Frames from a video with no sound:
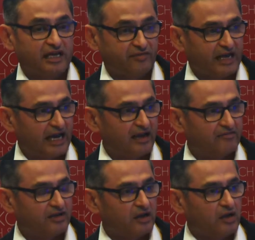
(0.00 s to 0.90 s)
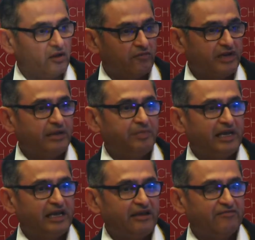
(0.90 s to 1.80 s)
we have. We
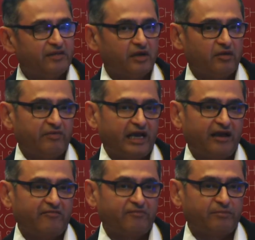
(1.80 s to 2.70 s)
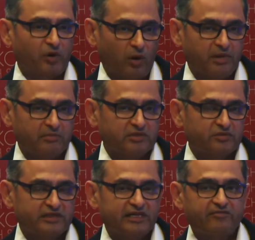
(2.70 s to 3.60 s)
believe we have problems
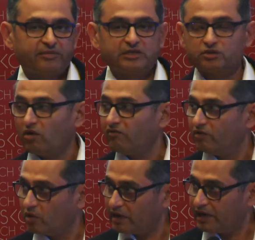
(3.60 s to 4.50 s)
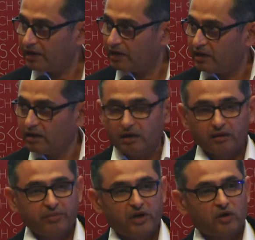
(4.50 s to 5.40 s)
which have to be solved locally
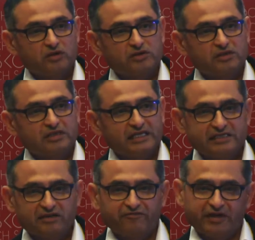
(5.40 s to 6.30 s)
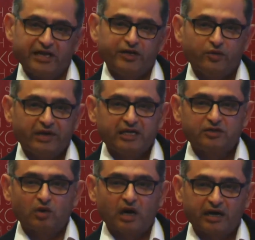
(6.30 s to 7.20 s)
because these are very unique
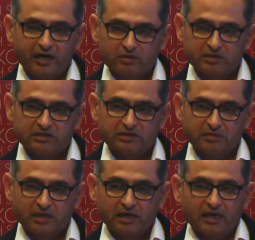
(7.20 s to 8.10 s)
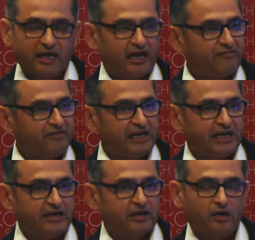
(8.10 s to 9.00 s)
to our ecosystem, and we
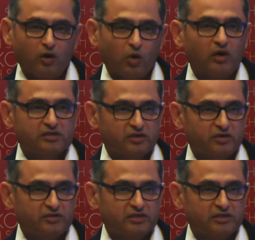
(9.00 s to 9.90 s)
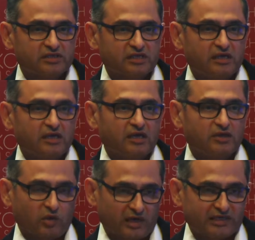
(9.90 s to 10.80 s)
need local solutions
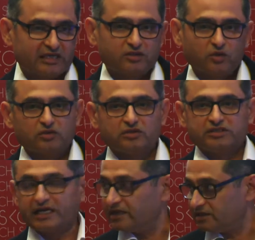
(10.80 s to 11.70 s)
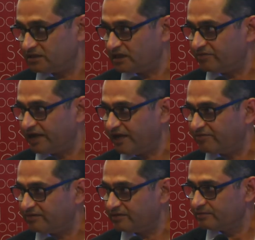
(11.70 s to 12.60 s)
to address those challenges that we have.
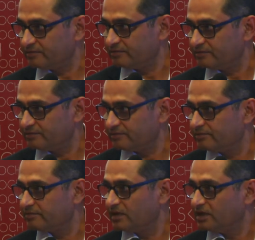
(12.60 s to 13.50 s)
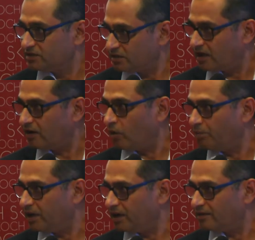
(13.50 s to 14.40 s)
So I hope
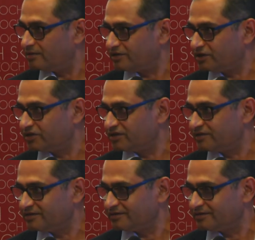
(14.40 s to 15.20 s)
that addresses.